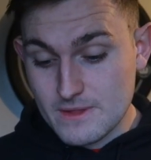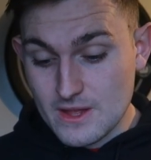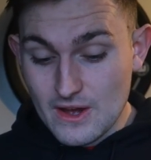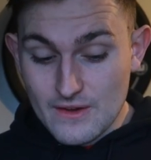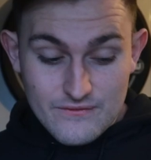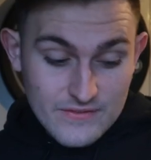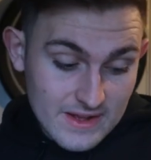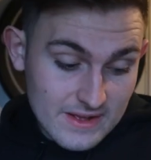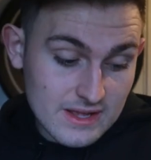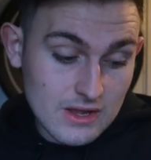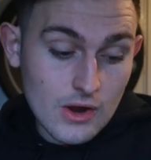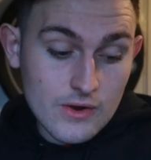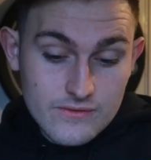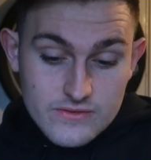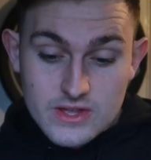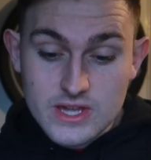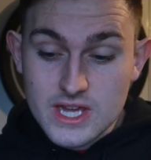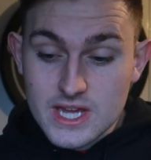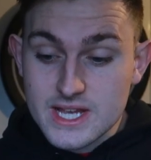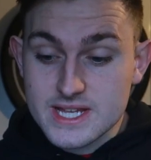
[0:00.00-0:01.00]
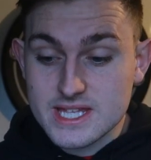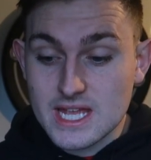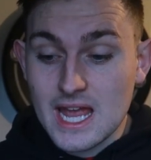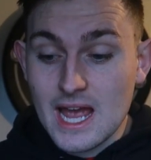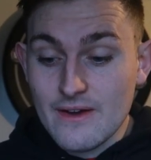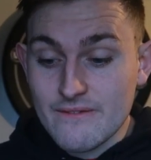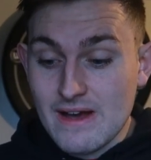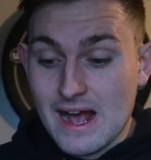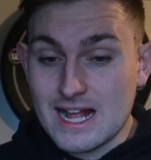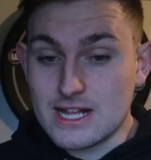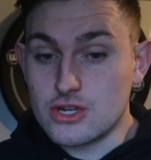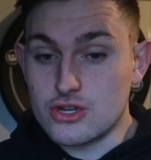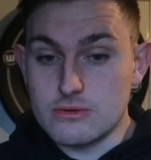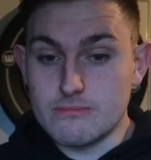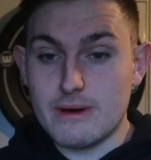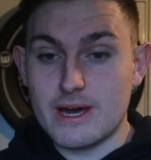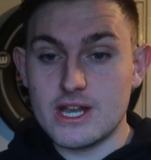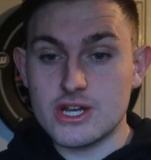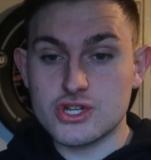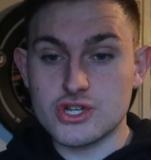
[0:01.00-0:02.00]
I think over the years they have had
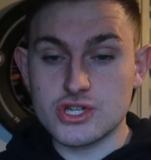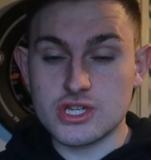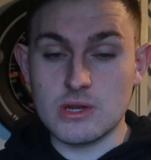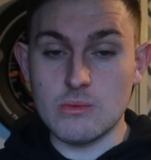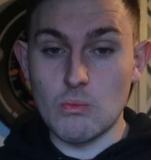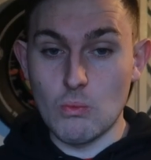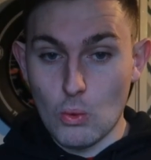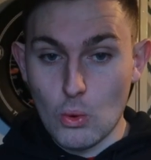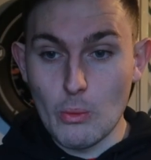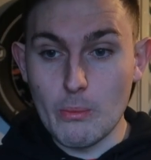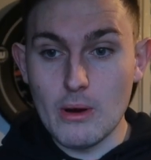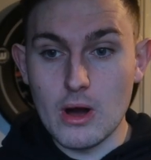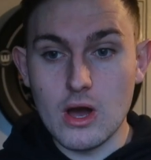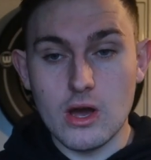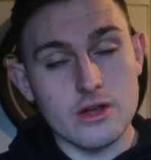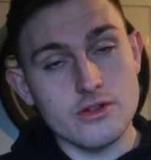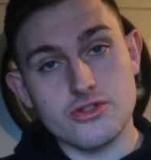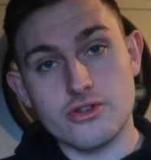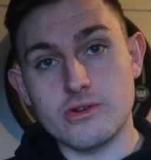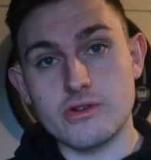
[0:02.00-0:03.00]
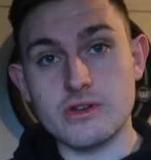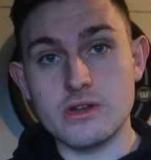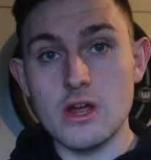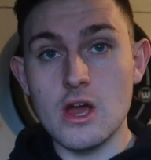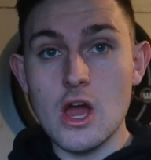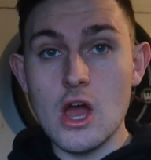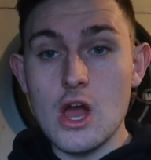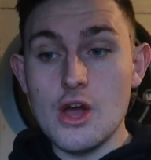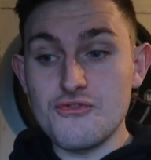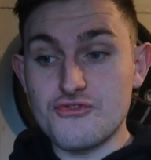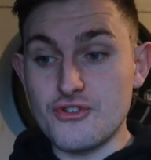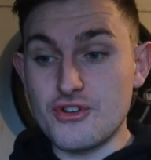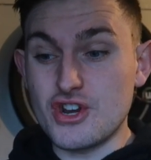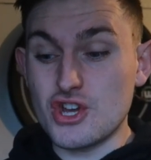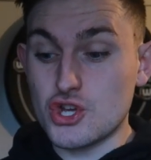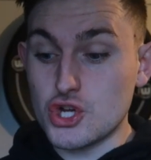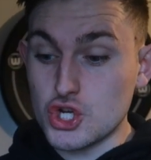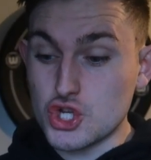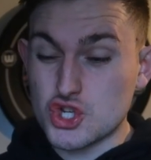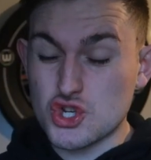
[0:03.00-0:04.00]
good managers in Warburton doing
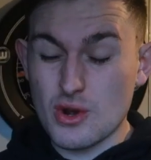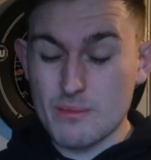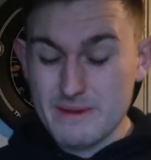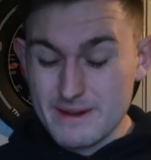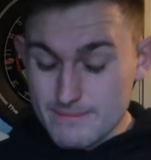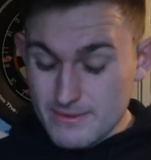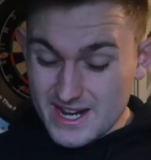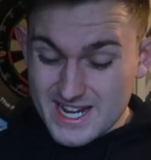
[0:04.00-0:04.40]
a good jobby,